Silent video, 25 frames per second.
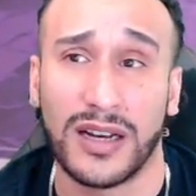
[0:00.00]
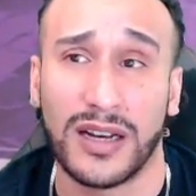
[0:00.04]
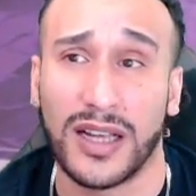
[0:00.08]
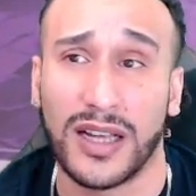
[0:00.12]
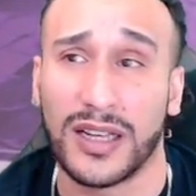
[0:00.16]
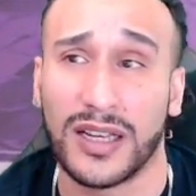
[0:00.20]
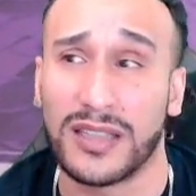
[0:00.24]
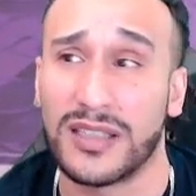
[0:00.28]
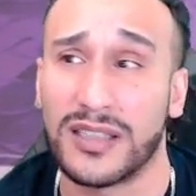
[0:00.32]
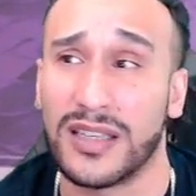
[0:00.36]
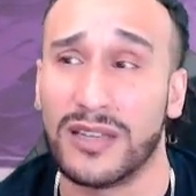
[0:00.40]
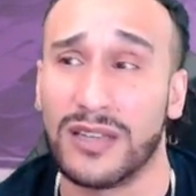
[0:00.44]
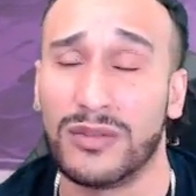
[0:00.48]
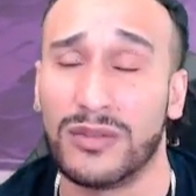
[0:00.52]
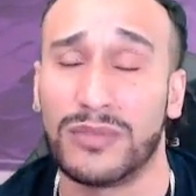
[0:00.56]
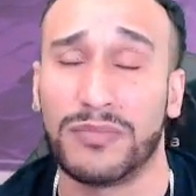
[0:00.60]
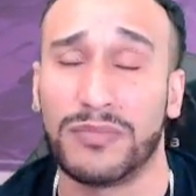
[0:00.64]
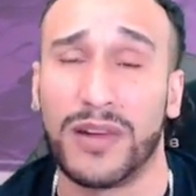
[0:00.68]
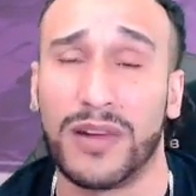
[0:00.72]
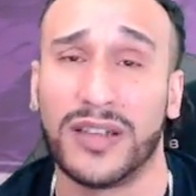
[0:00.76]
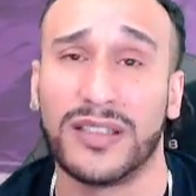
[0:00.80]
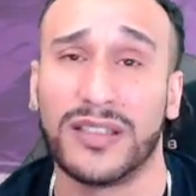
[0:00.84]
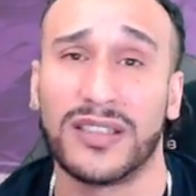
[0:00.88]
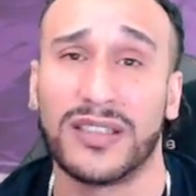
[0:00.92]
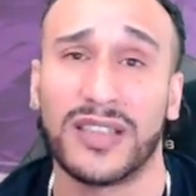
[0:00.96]
And like I said, he was
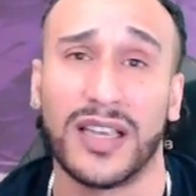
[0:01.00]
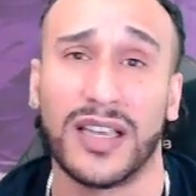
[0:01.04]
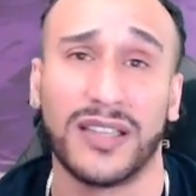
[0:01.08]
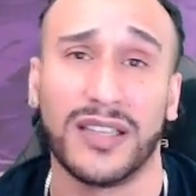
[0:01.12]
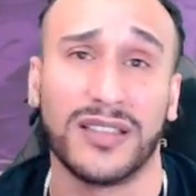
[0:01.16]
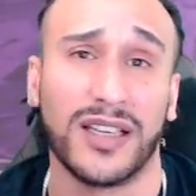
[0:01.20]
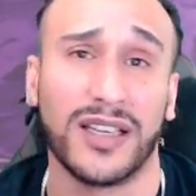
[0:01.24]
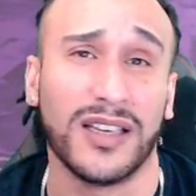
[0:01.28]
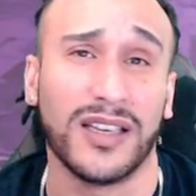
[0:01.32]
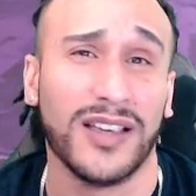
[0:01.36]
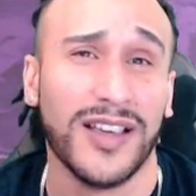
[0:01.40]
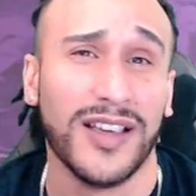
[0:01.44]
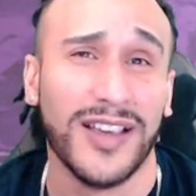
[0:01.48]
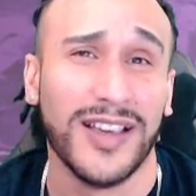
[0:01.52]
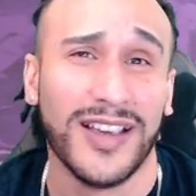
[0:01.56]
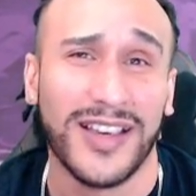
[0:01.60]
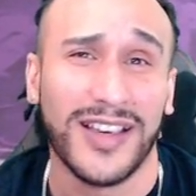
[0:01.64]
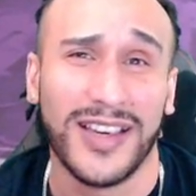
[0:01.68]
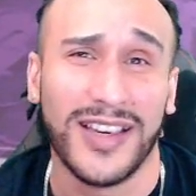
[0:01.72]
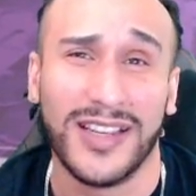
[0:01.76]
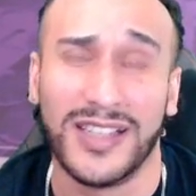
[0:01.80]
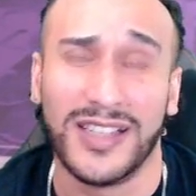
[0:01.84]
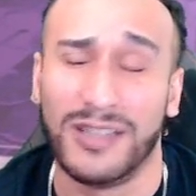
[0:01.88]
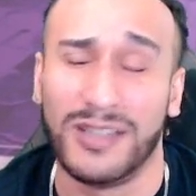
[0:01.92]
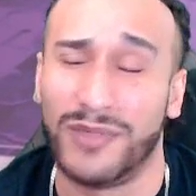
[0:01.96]
probably tight that
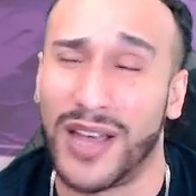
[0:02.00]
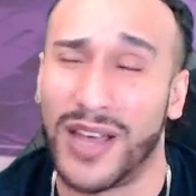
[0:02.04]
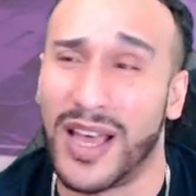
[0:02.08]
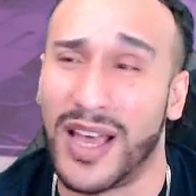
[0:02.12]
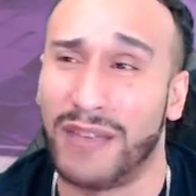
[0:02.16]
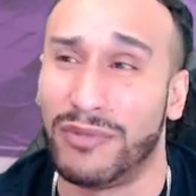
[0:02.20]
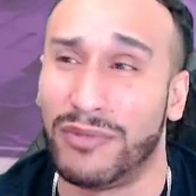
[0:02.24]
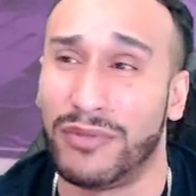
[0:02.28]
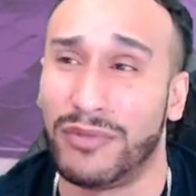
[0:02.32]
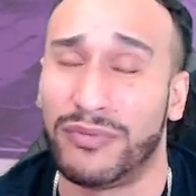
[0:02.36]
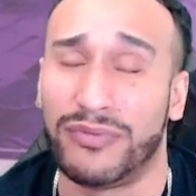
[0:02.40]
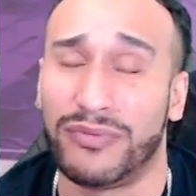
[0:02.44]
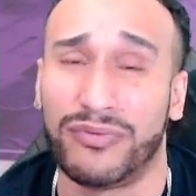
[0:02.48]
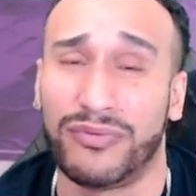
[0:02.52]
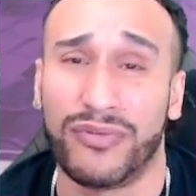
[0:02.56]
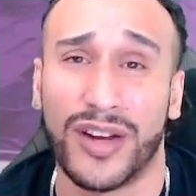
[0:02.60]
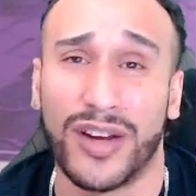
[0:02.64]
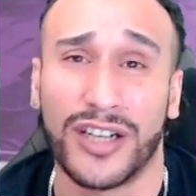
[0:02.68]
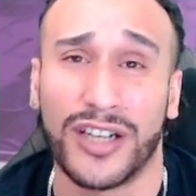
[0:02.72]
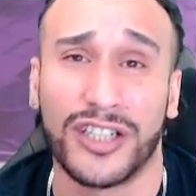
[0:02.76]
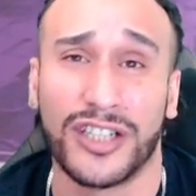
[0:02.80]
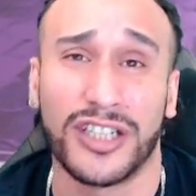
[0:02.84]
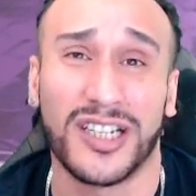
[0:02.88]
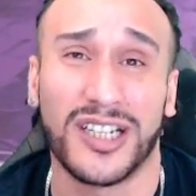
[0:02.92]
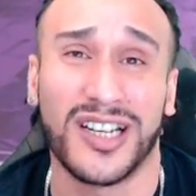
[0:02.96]
he didn't even have a
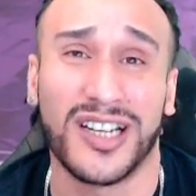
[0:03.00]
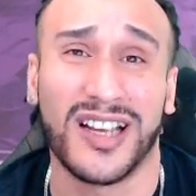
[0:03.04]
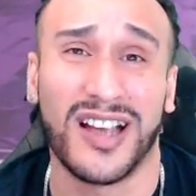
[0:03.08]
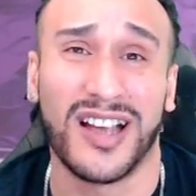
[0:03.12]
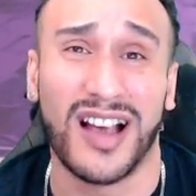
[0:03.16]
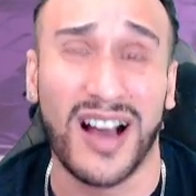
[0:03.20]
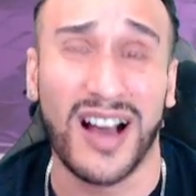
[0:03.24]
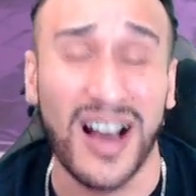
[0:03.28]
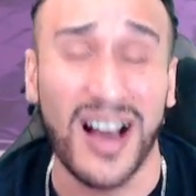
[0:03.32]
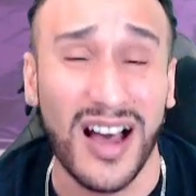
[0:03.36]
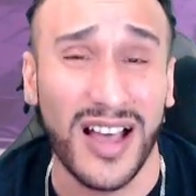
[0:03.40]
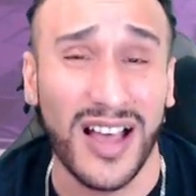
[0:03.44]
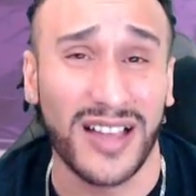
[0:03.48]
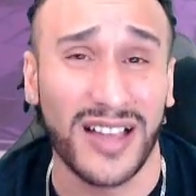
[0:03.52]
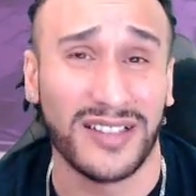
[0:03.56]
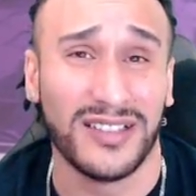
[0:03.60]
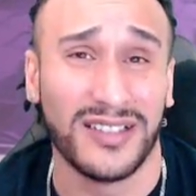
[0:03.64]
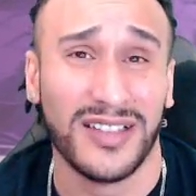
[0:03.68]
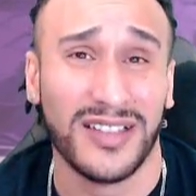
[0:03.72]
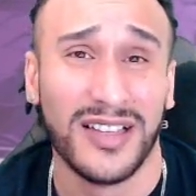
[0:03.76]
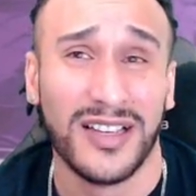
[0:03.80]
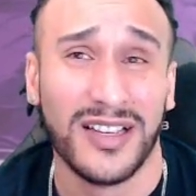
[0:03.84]
fresh cut.